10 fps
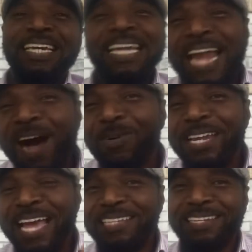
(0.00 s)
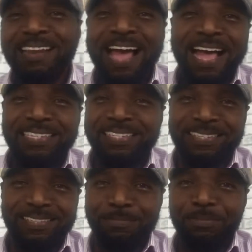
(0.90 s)
In our next
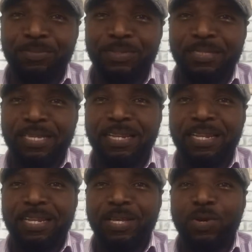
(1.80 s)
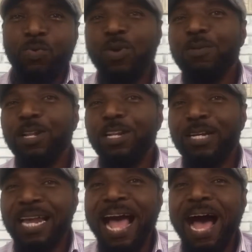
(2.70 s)
class, we will
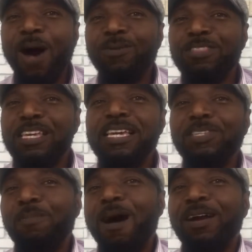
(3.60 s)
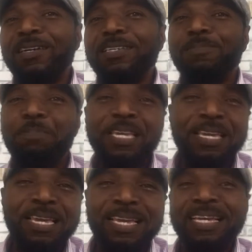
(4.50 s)
look at how these markers
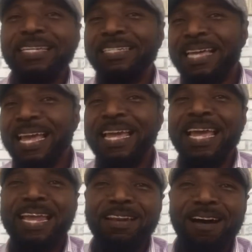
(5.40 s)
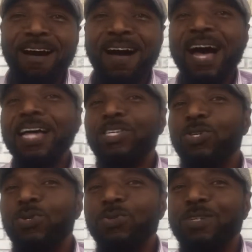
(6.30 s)
be, they, and na are
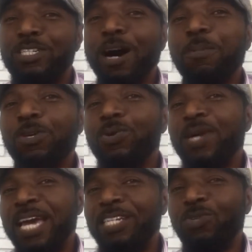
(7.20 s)
used with WH